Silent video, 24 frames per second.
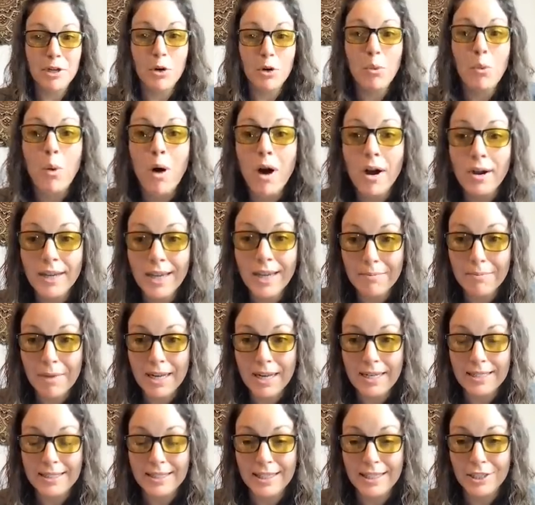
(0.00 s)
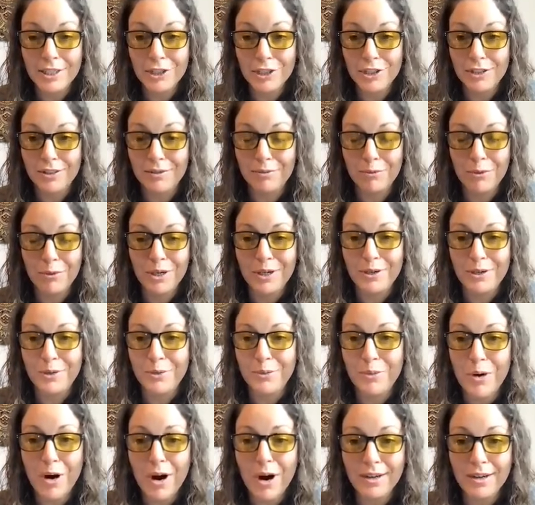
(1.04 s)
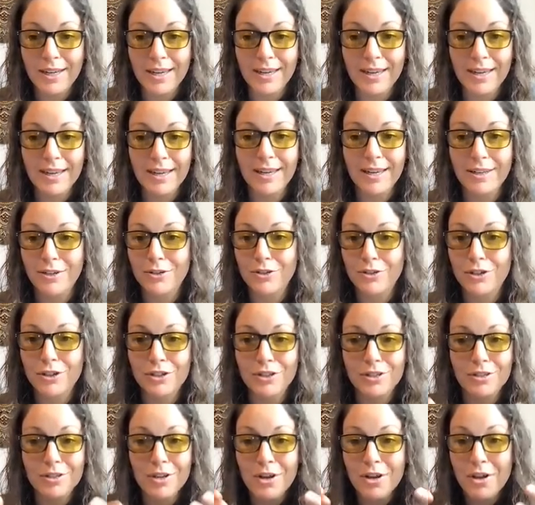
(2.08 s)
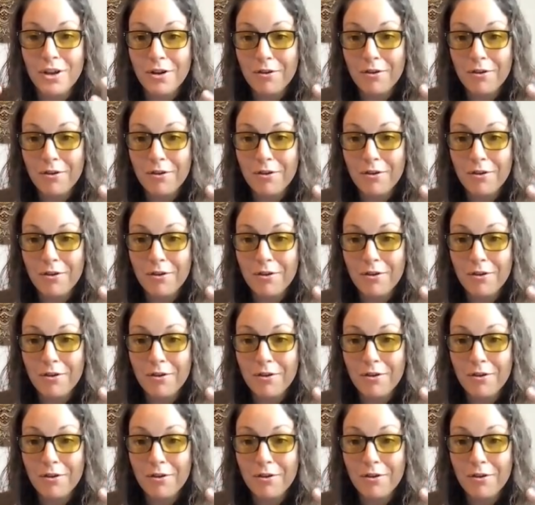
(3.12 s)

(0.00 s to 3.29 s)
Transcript: be a walking meditation where you're walking and you're just